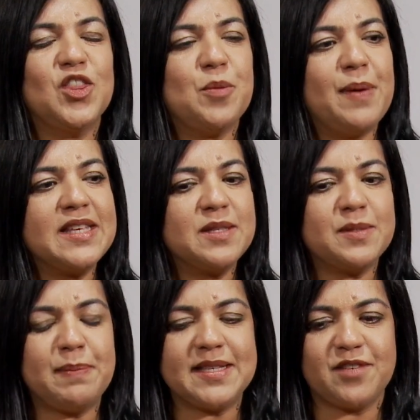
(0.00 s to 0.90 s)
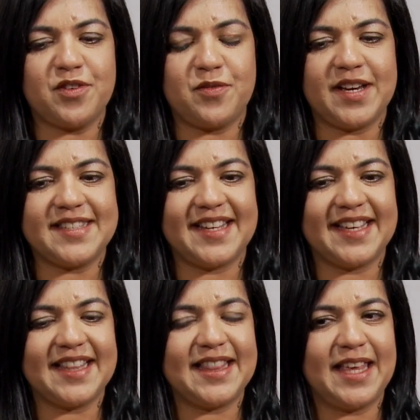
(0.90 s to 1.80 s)
The best piece of advice that I
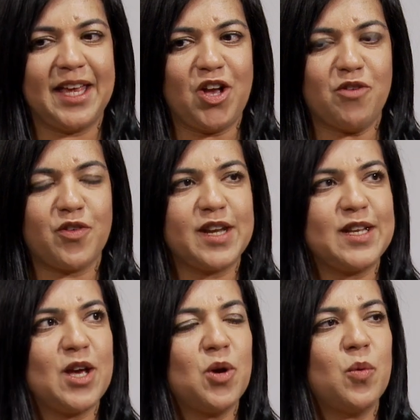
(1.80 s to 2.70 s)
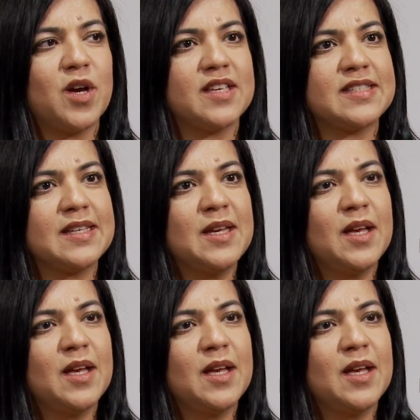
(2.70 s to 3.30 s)
can think of right now was